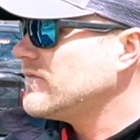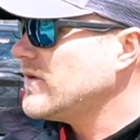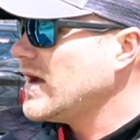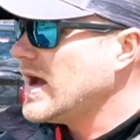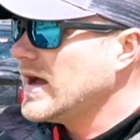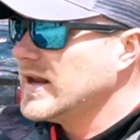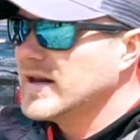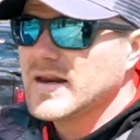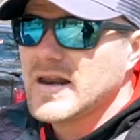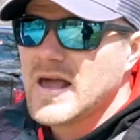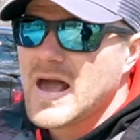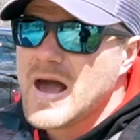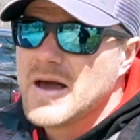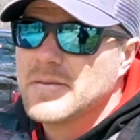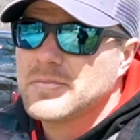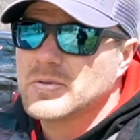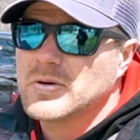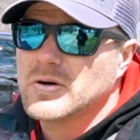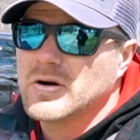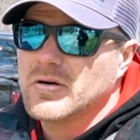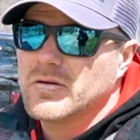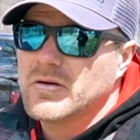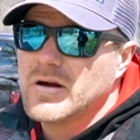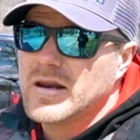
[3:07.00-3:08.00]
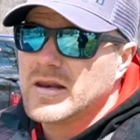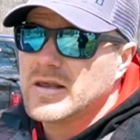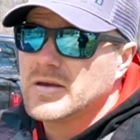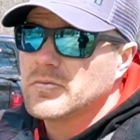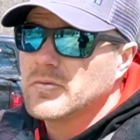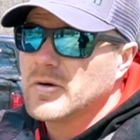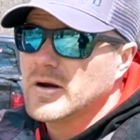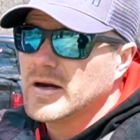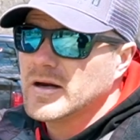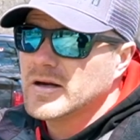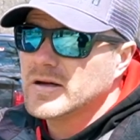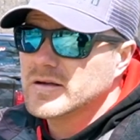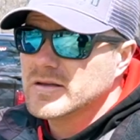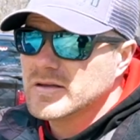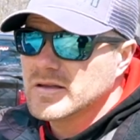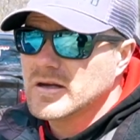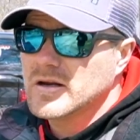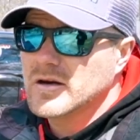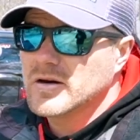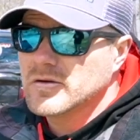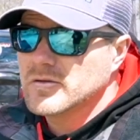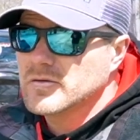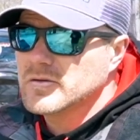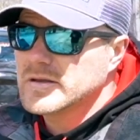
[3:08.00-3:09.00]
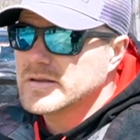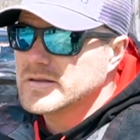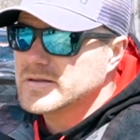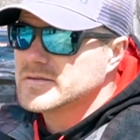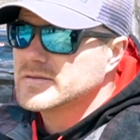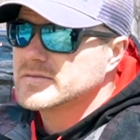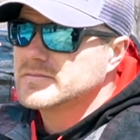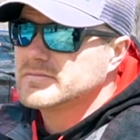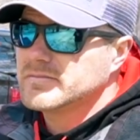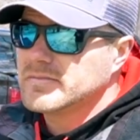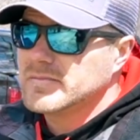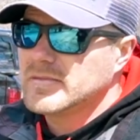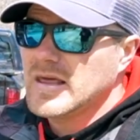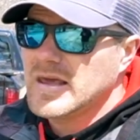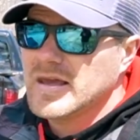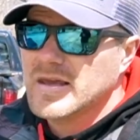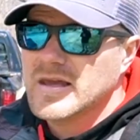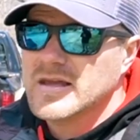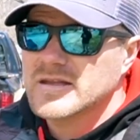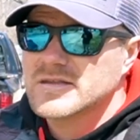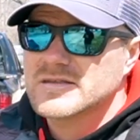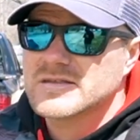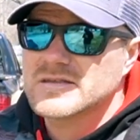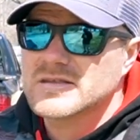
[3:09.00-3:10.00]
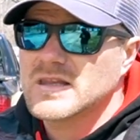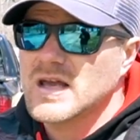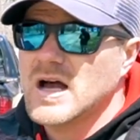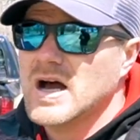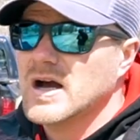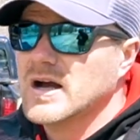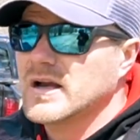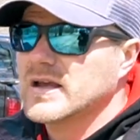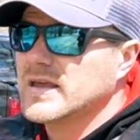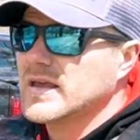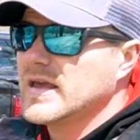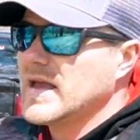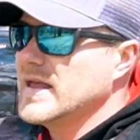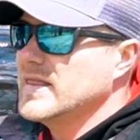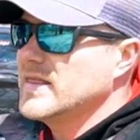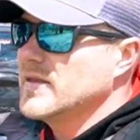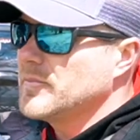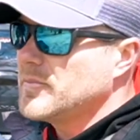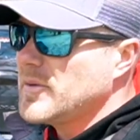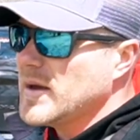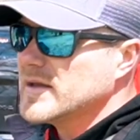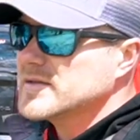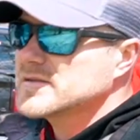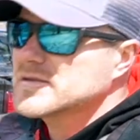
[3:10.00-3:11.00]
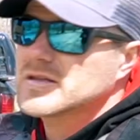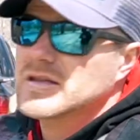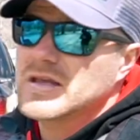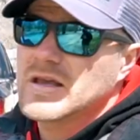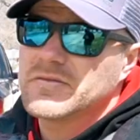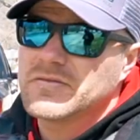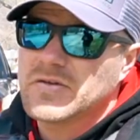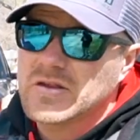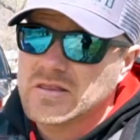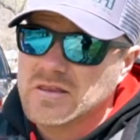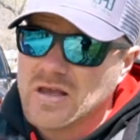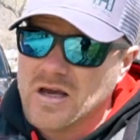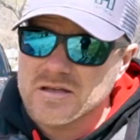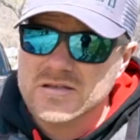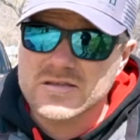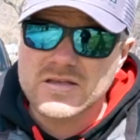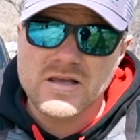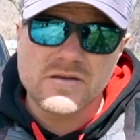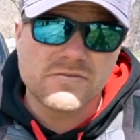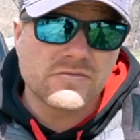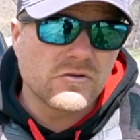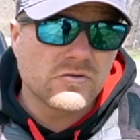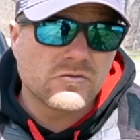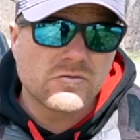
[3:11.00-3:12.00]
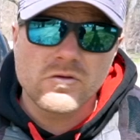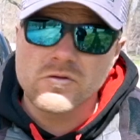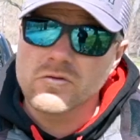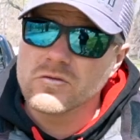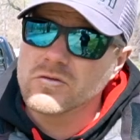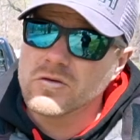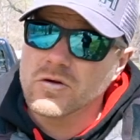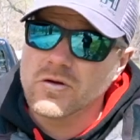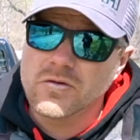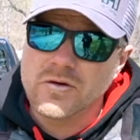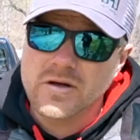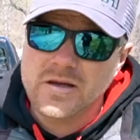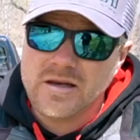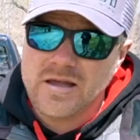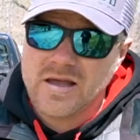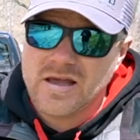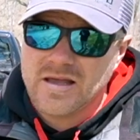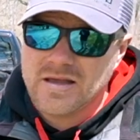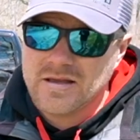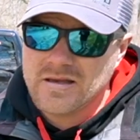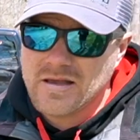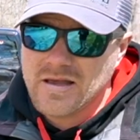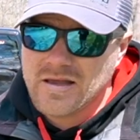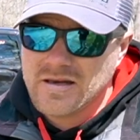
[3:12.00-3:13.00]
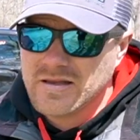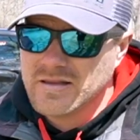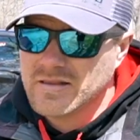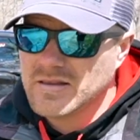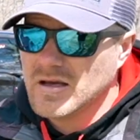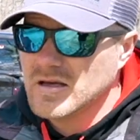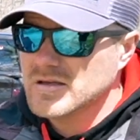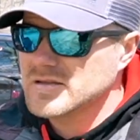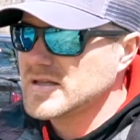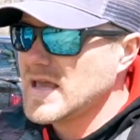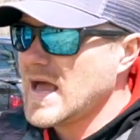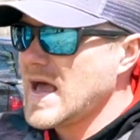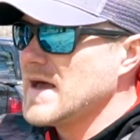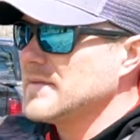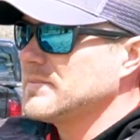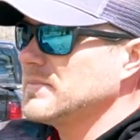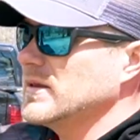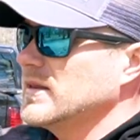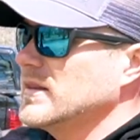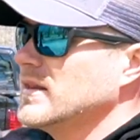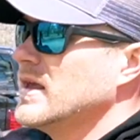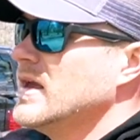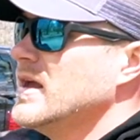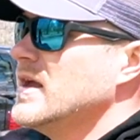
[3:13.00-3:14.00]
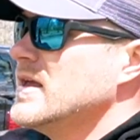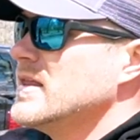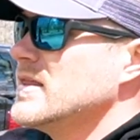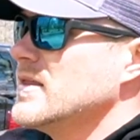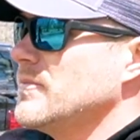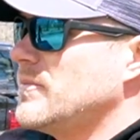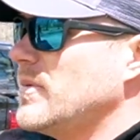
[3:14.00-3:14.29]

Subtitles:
had it happen already where they get stuck, and the best, if you do it and it does happen, the